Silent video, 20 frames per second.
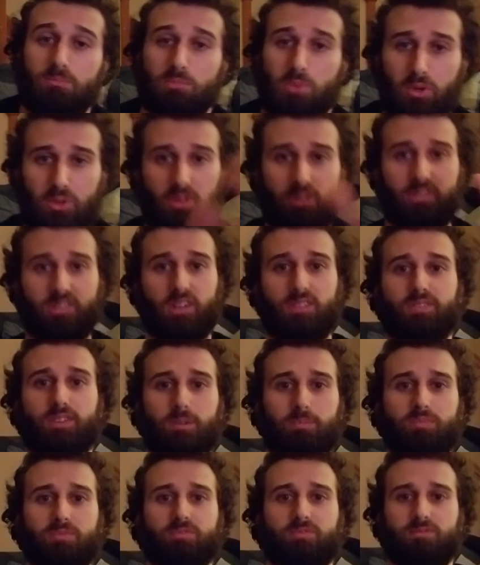pull yourself
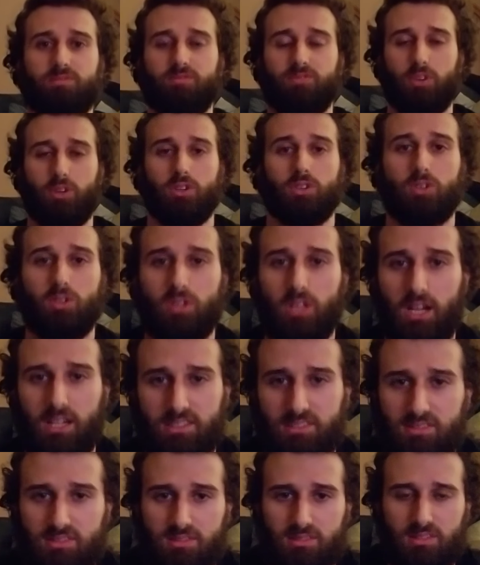up,
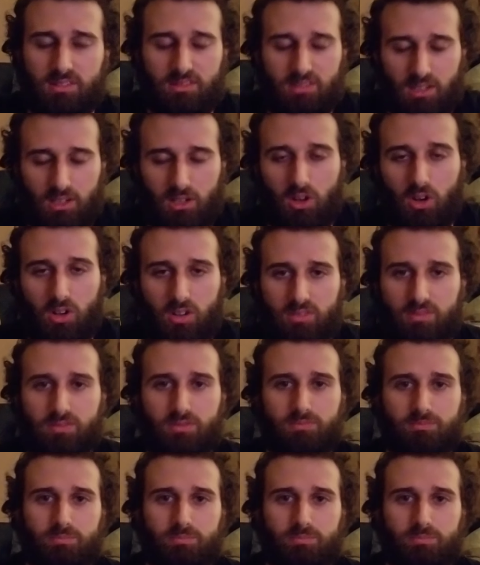verticalize, as they call it,